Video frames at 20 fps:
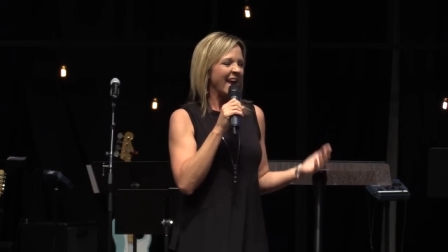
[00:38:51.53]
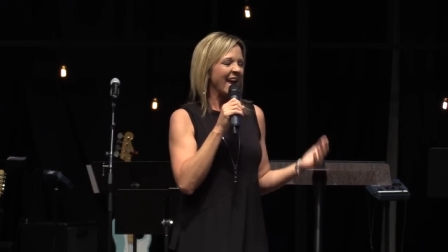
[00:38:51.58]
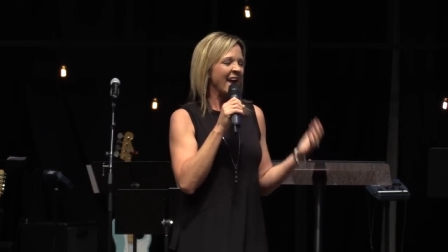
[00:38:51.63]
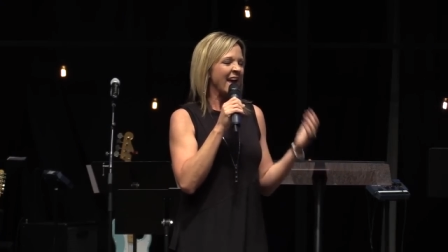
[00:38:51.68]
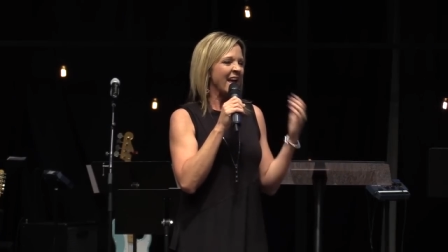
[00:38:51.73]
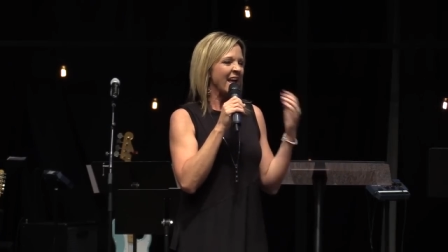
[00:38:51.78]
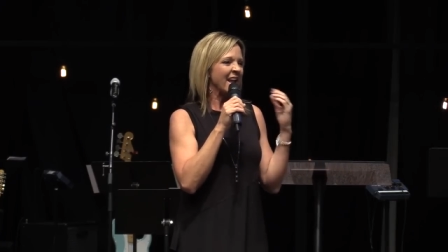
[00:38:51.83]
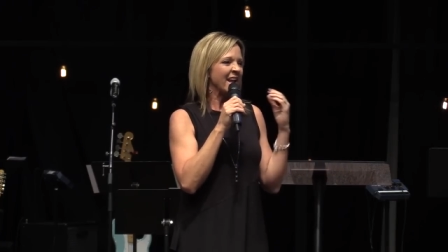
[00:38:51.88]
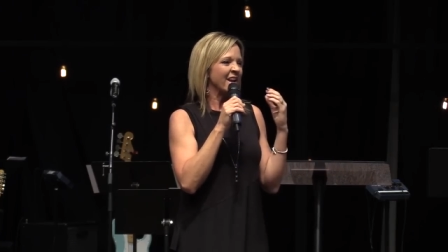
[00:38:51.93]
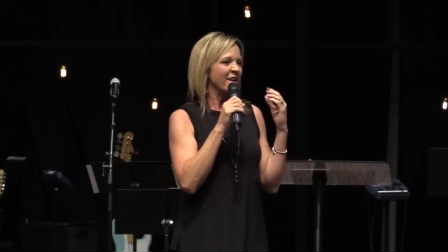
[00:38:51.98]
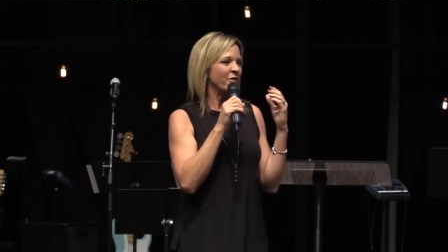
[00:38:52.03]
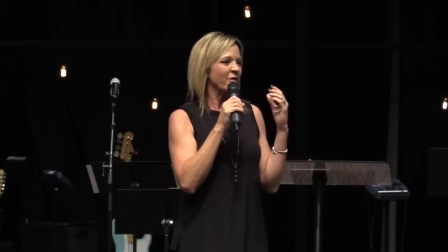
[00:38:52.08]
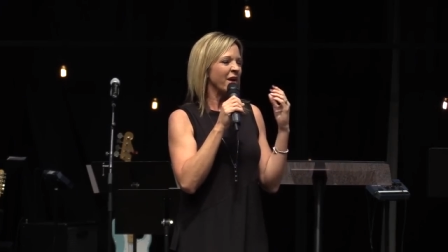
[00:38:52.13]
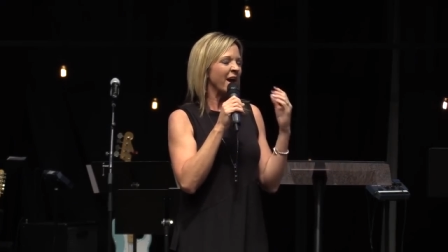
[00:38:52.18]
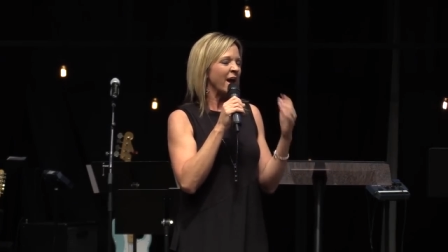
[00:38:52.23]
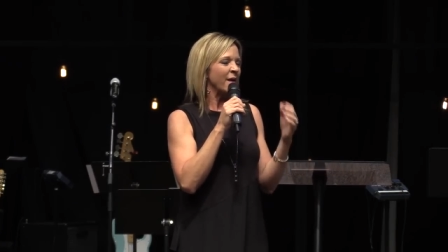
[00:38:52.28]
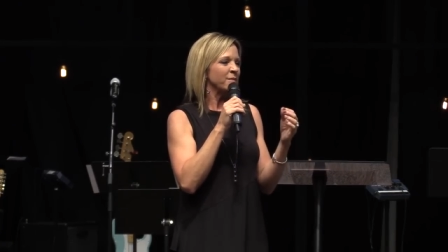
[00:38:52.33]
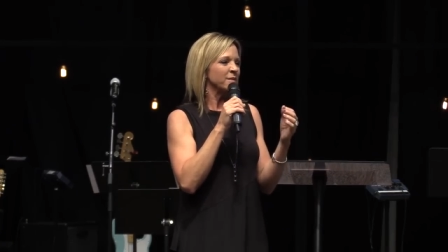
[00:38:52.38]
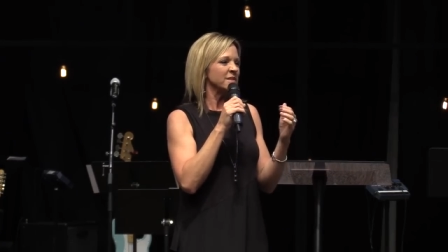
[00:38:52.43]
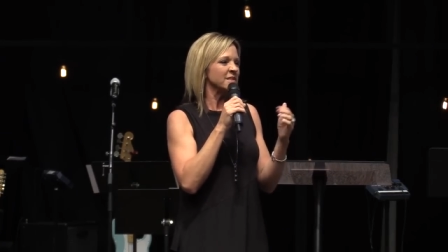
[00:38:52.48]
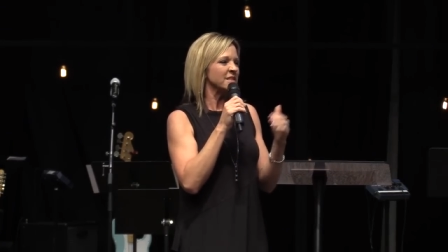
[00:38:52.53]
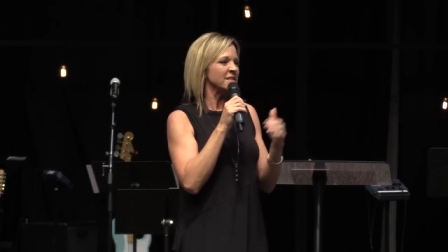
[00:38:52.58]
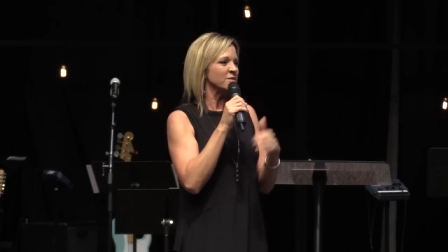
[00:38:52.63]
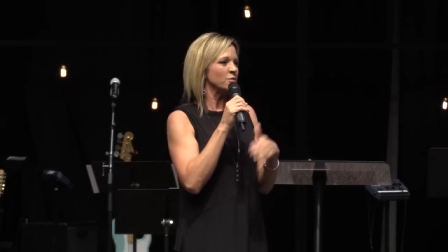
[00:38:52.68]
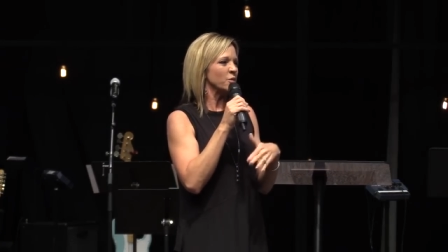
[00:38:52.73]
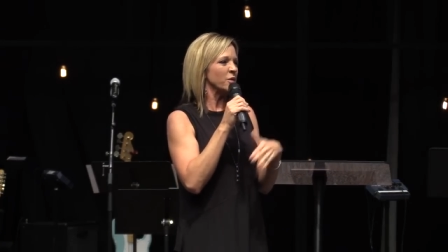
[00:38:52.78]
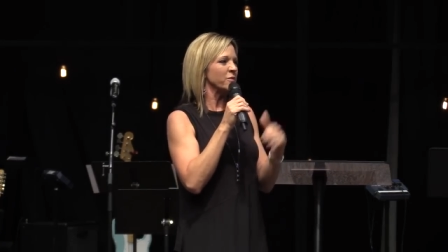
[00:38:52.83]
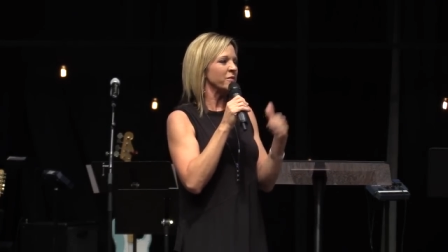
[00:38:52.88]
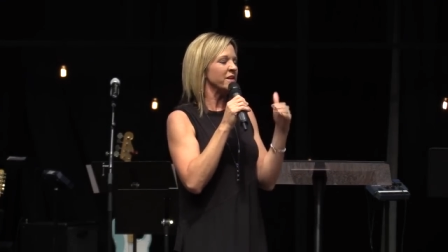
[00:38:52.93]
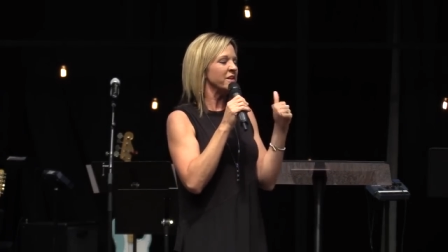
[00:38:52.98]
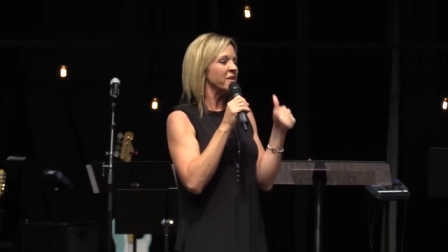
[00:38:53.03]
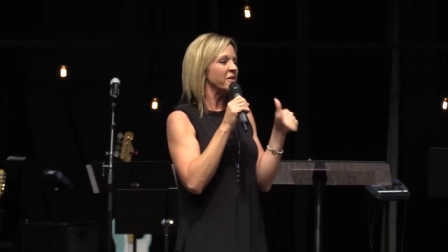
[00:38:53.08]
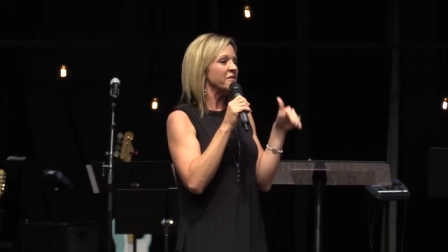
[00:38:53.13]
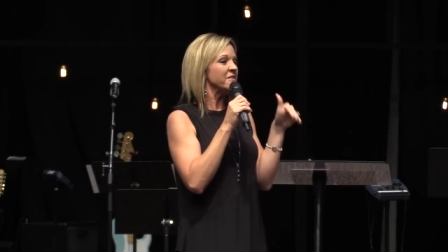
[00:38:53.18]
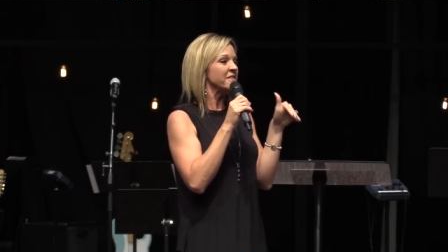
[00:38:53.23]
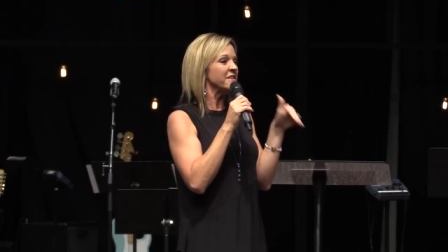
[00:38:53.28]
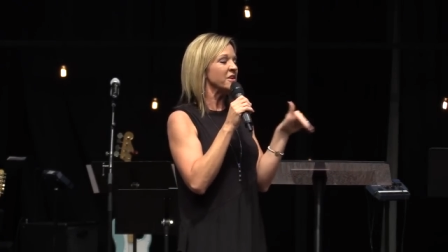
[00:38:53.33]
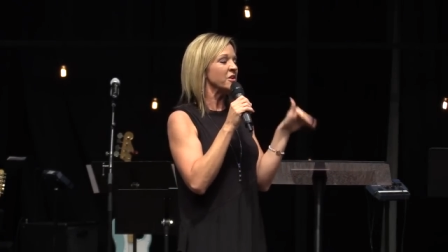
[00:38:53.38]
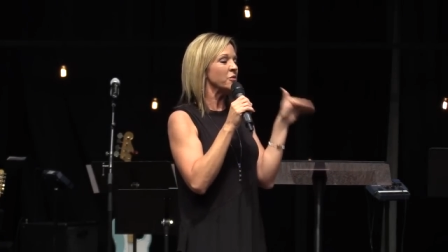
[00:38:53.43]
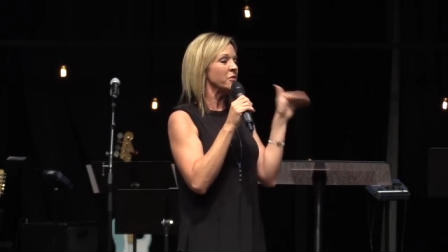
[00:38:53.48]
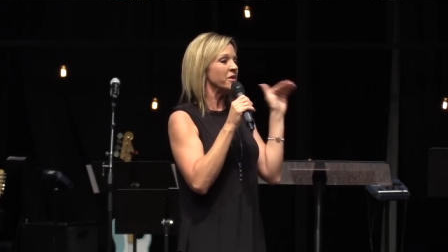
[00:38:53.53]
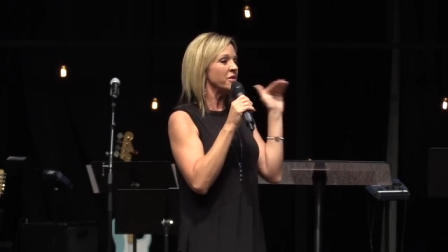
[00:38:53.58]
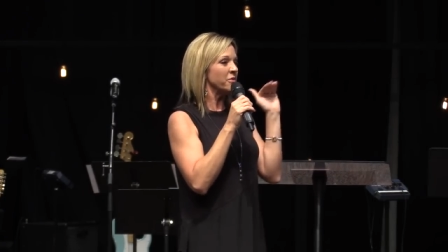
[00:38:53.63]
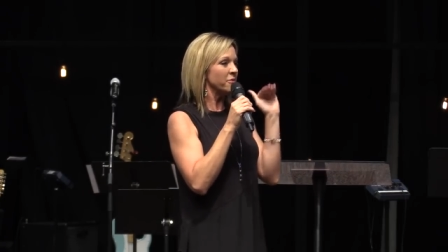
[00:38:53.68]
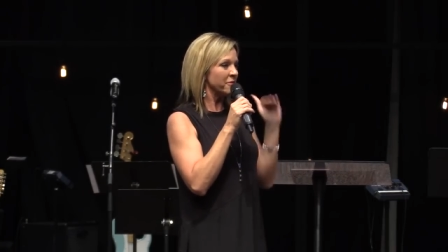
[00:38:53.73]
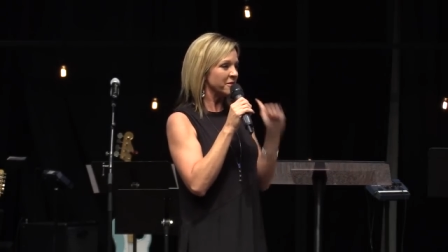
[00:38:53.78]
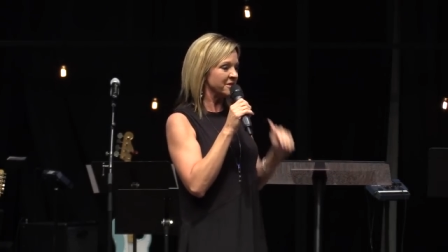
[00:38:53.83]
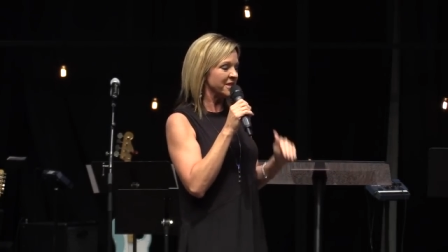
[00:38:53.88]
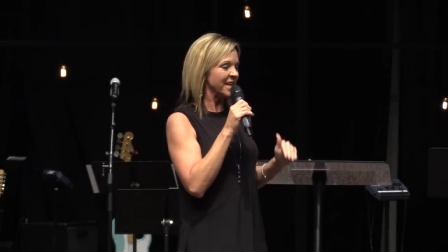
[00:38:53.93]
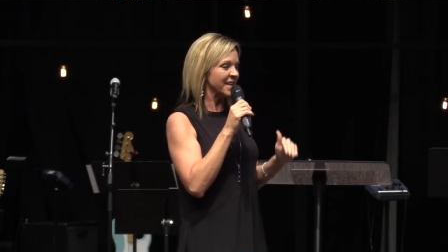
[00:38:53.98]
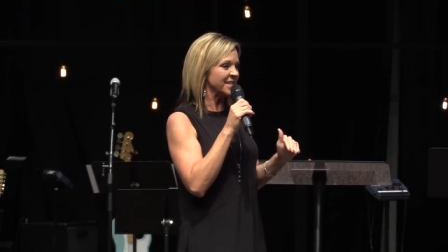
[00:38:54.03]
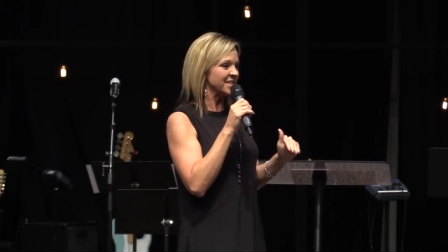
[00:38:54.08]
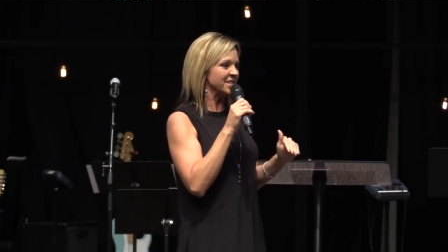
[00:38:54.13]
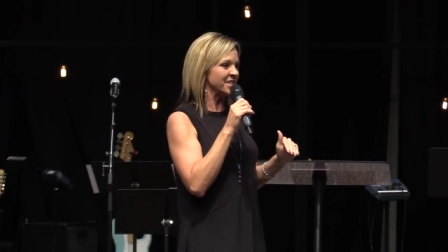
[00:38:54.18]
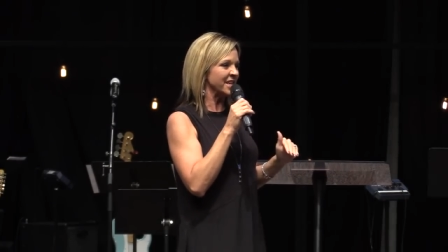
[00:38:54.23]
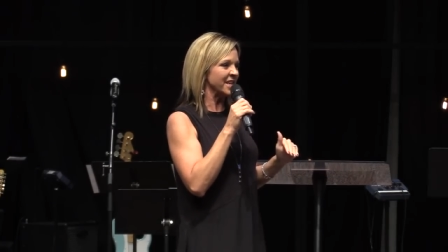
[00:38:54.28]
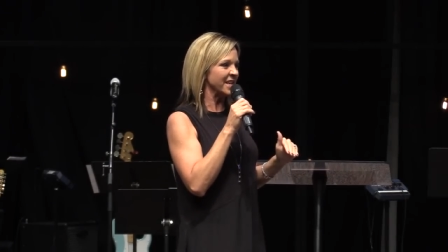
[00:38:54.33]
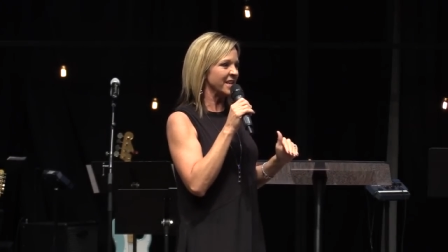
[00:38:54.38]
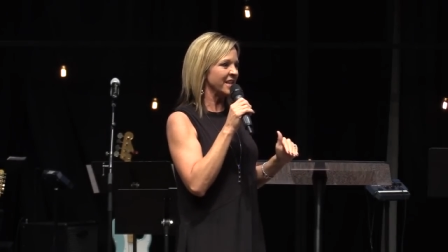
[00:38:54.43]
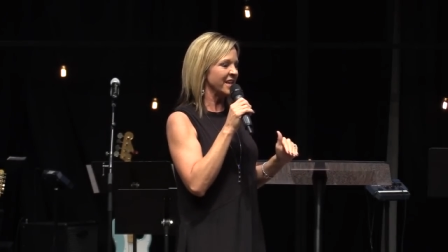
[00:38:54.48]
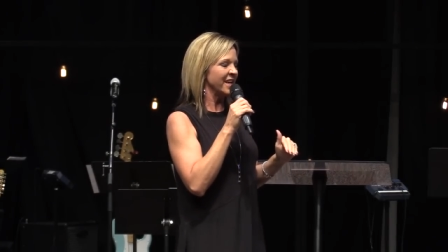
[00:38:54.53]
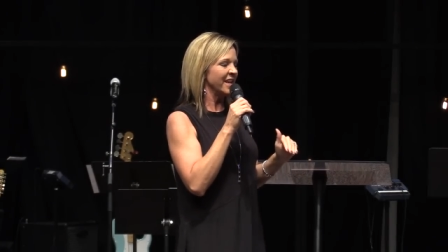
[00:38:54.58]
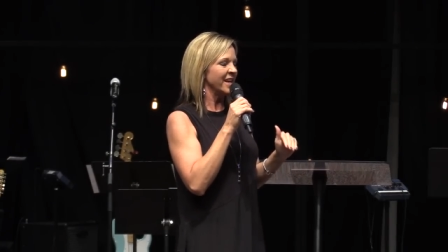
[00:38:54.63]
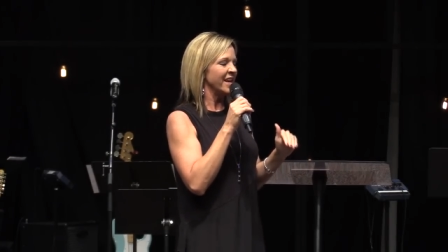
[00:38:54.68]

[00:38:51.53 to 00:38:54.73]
And what happens is when we don't deal with rejection,